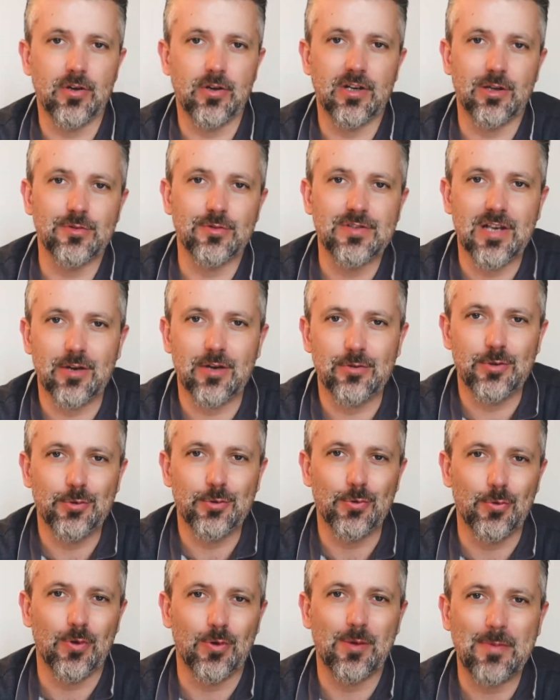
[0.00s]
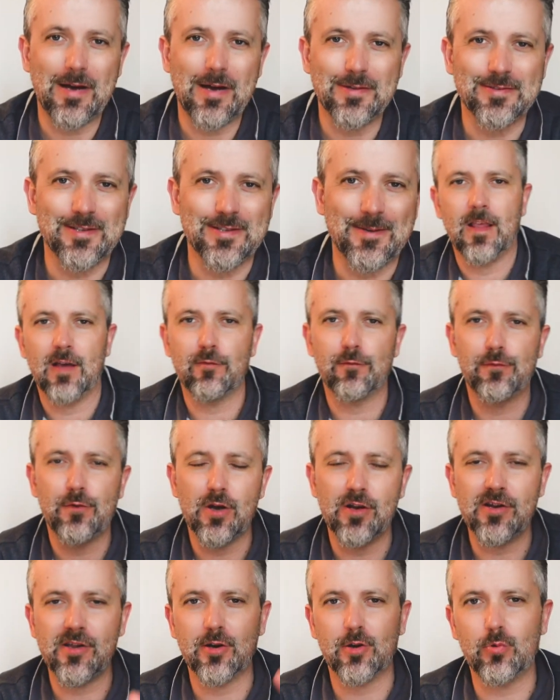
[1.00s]
and I'll tell you all about it. And
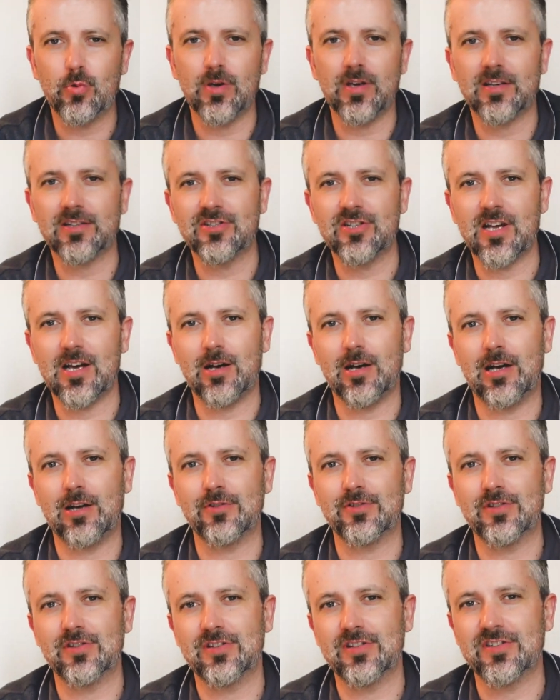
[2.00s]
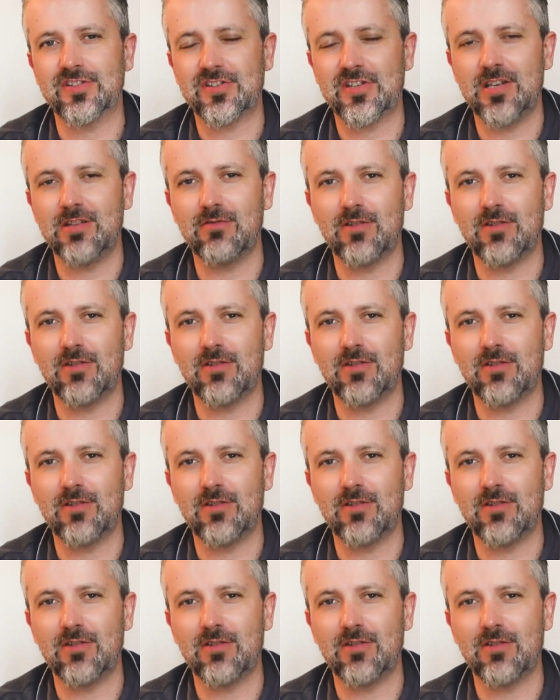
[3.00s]
finally, a quick shout out to the ski